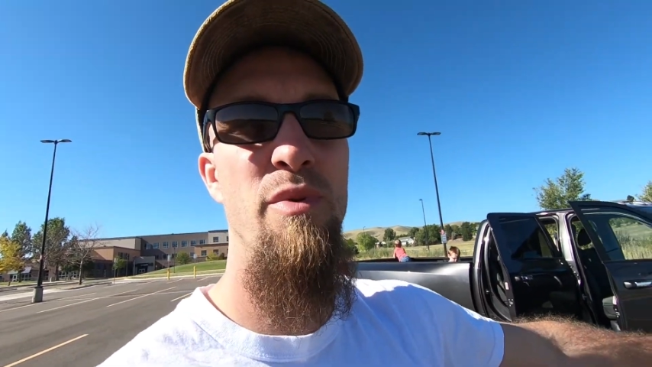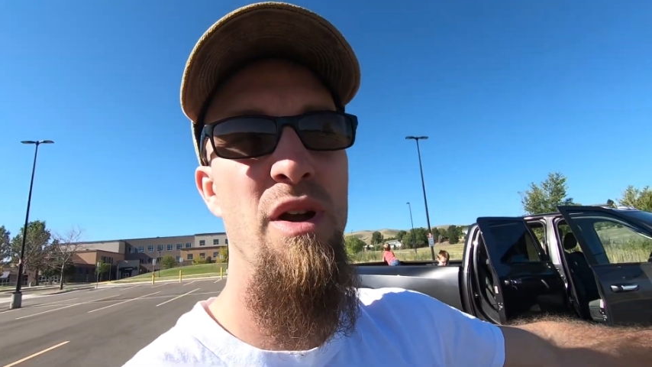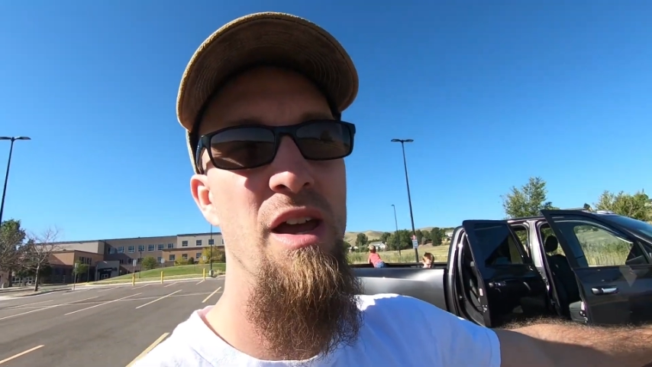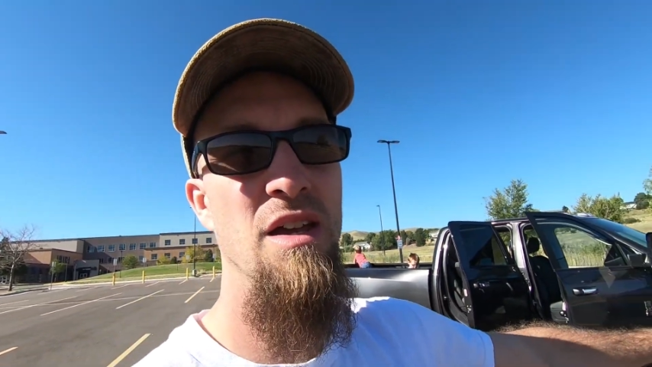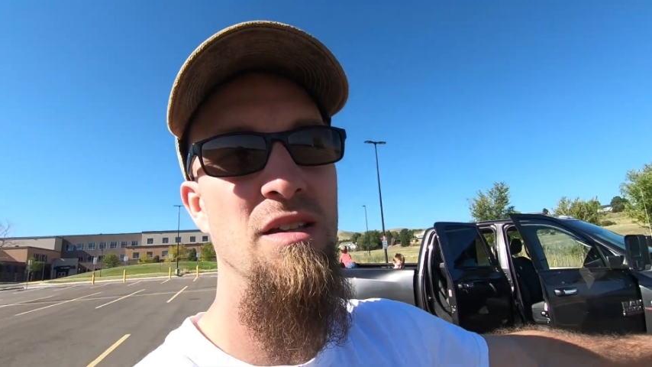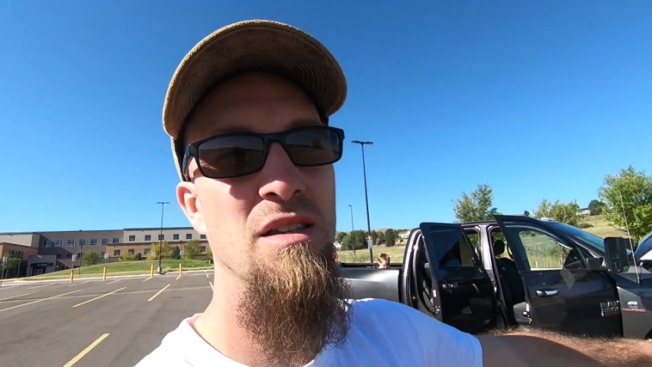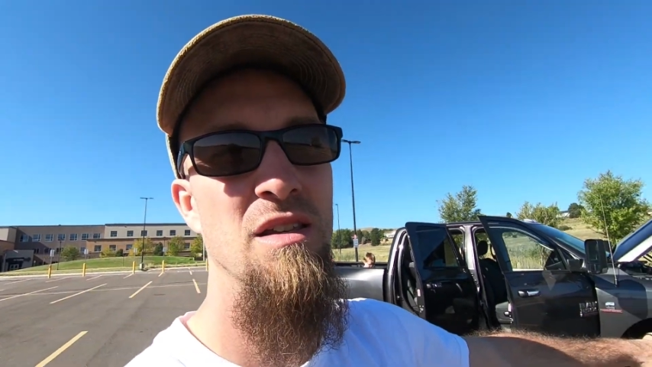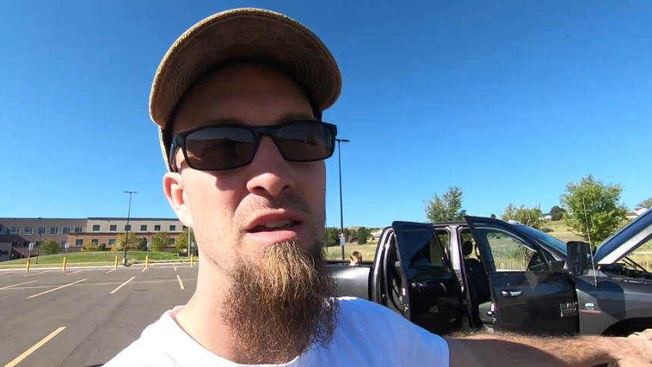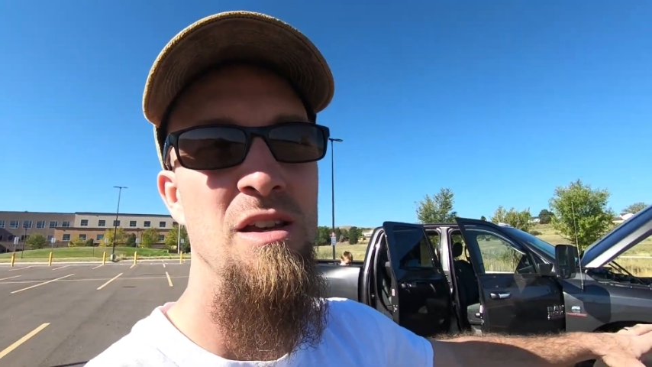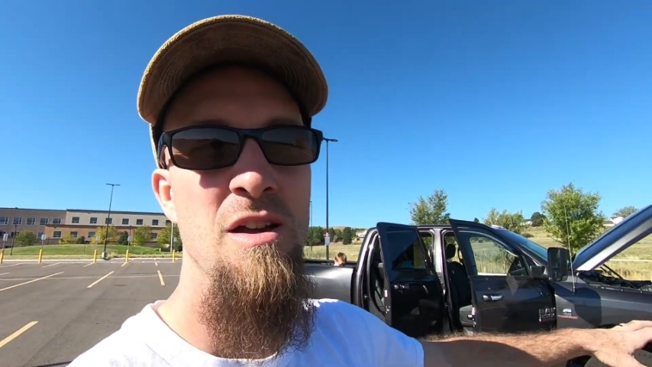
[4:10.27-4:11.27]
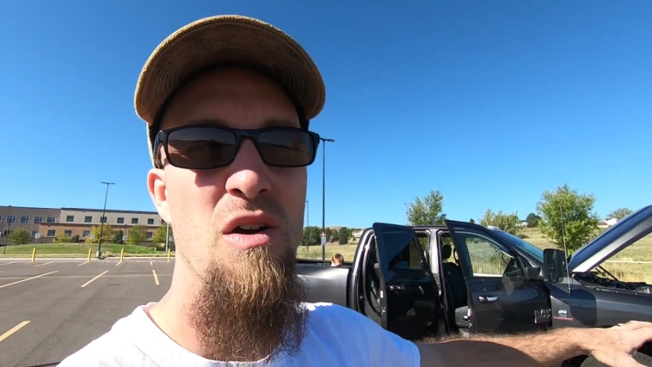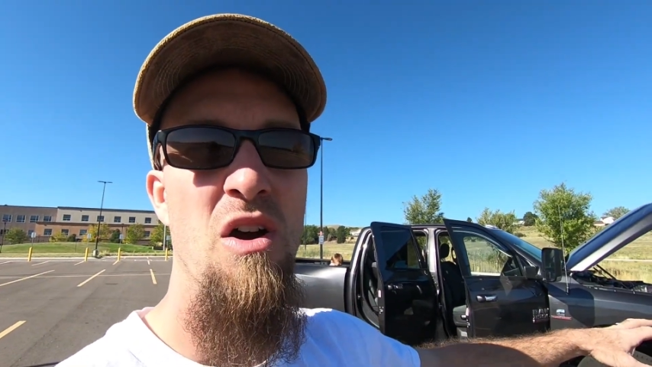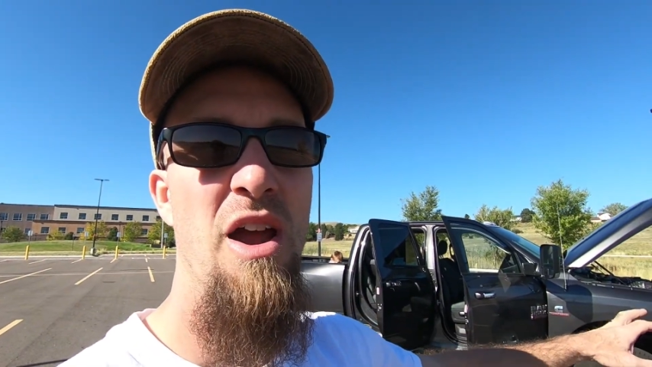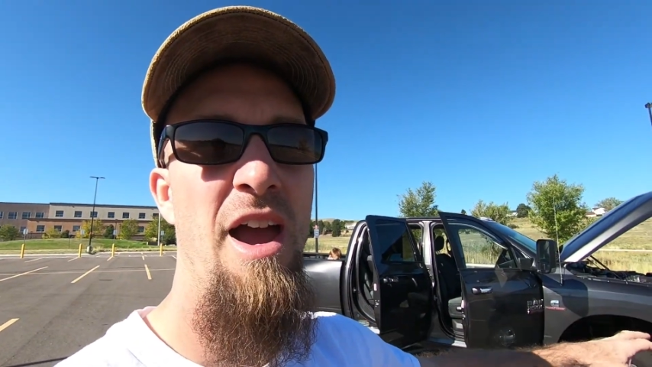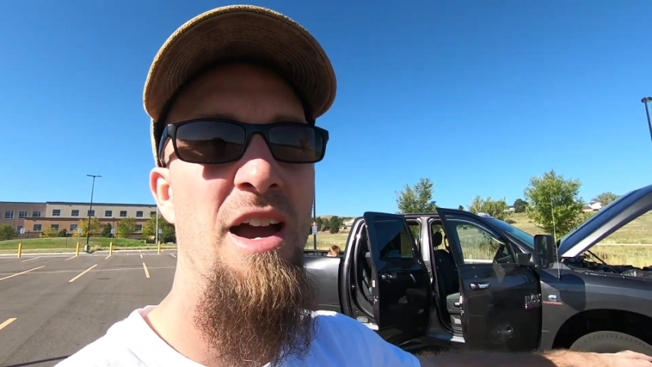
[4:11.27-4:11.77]
brakes
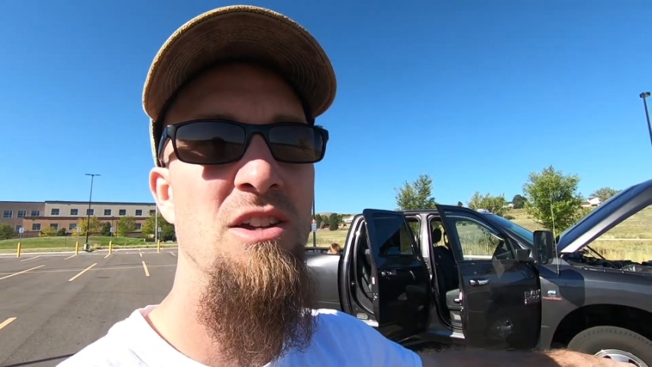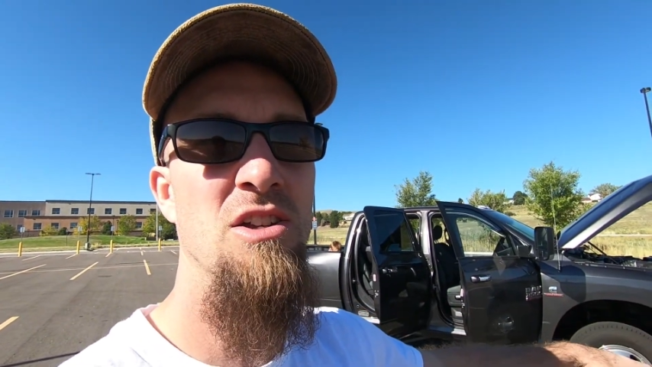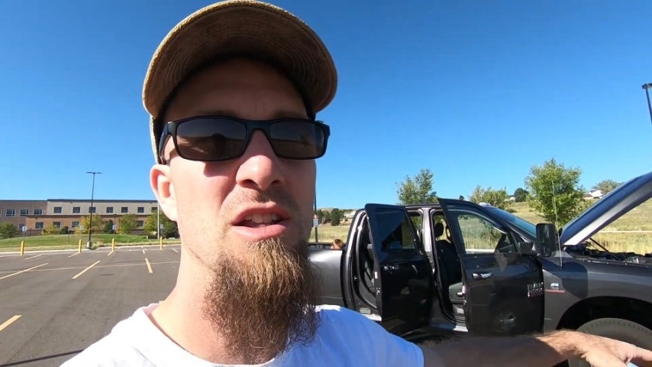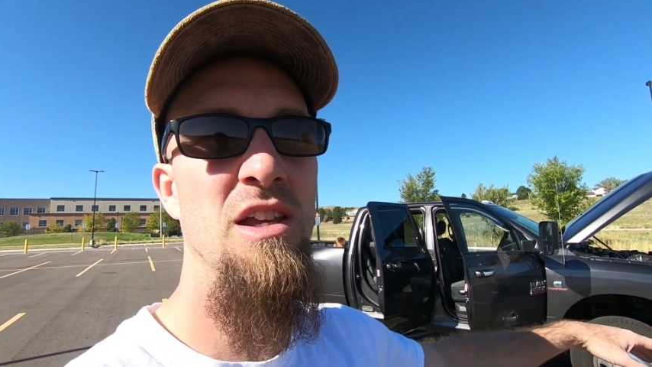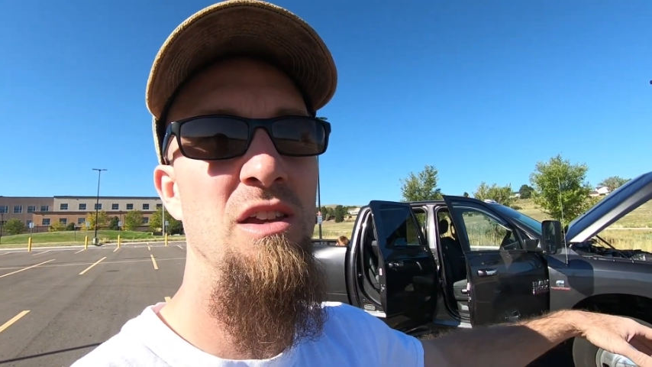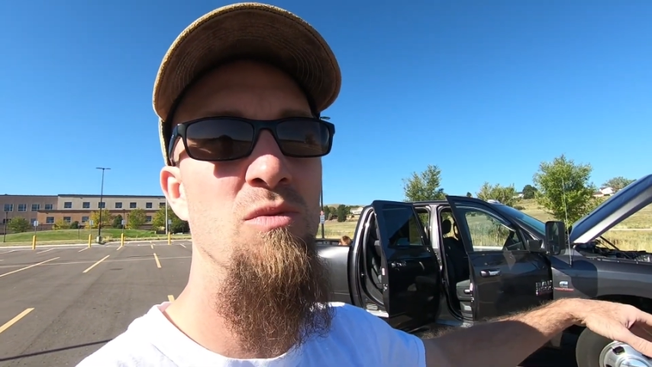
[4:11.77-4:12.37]
are actually